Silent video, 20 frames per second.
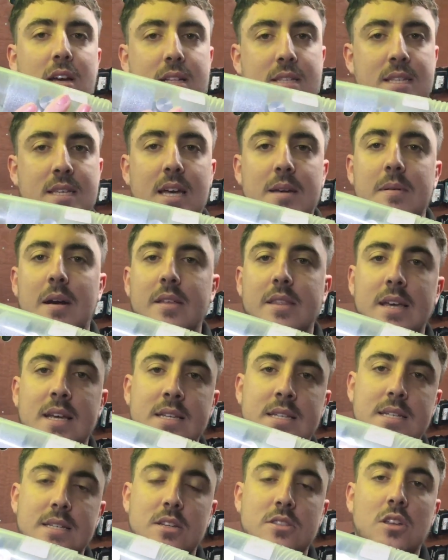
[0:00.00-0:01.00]
I'd say about
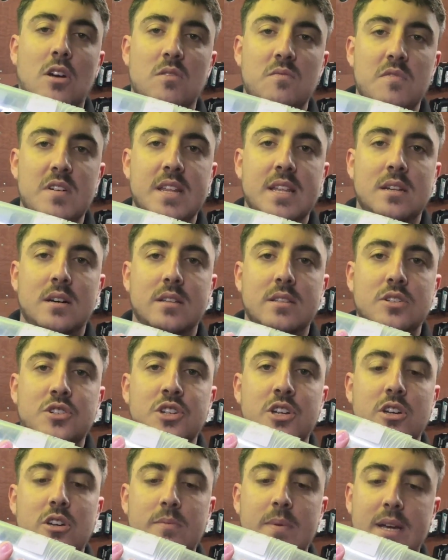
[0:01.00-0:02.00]
this is I don't really like the
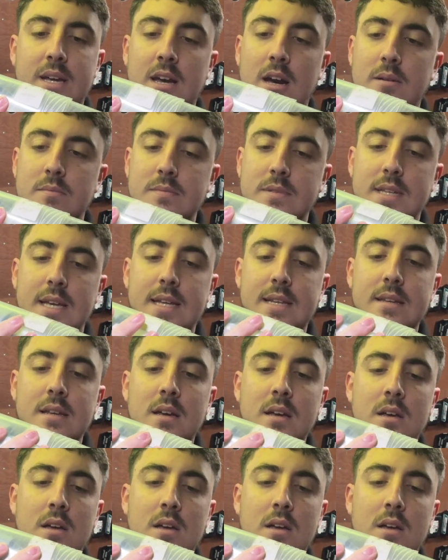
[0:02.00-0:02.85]
tube it comes in.